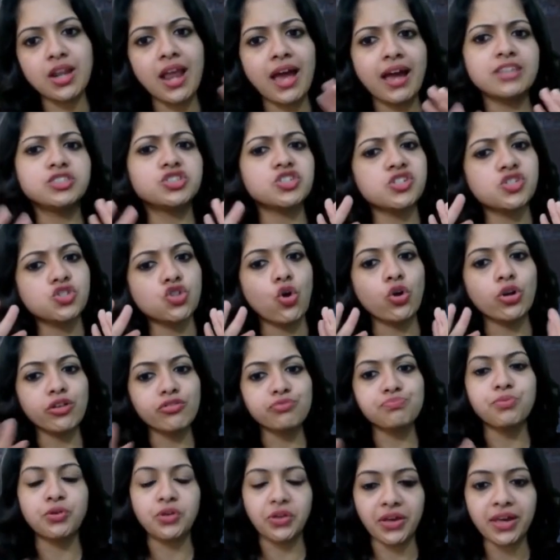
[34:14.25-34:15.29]
I just thought
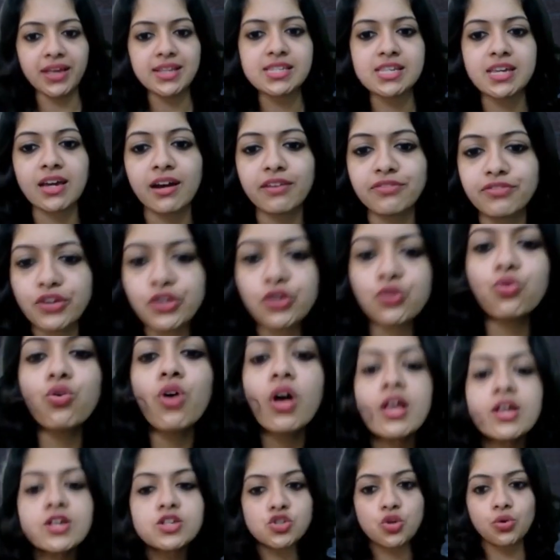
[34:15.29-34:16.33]
of putting it here for you
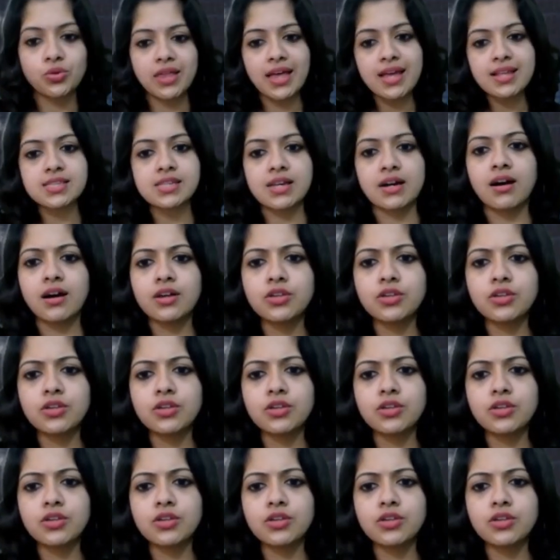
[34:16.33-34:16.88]
so that